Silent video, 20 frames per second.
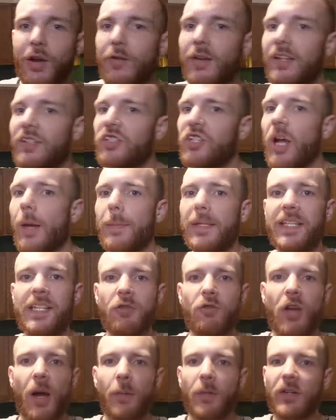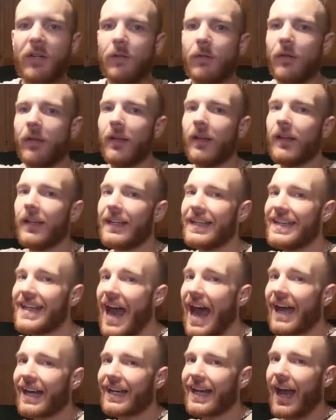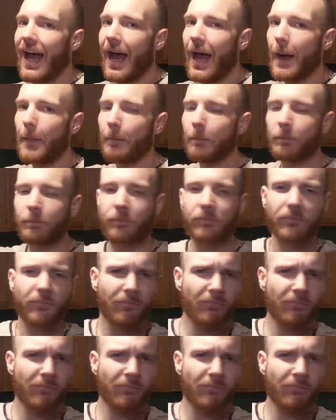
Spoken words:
Go to chubbycucumber.com.